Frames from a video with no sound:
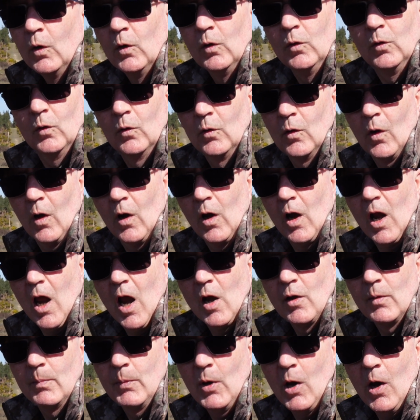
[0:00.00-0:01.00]
"You're not allowed
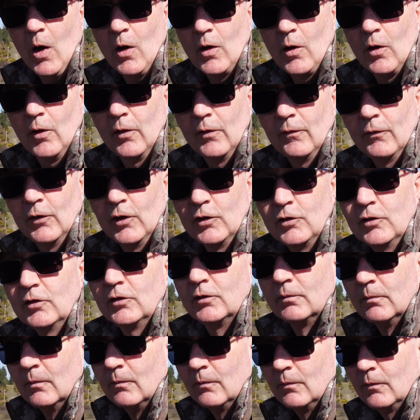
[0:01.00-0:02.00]
to park on the verges."
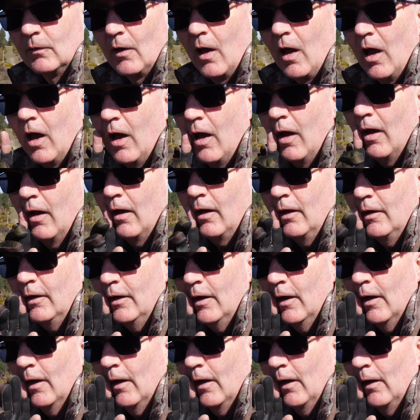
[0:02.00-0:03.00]
I
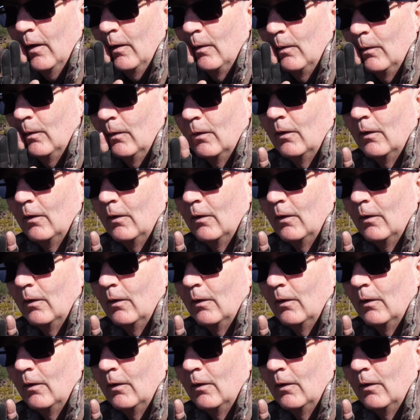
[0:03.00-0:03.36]
know,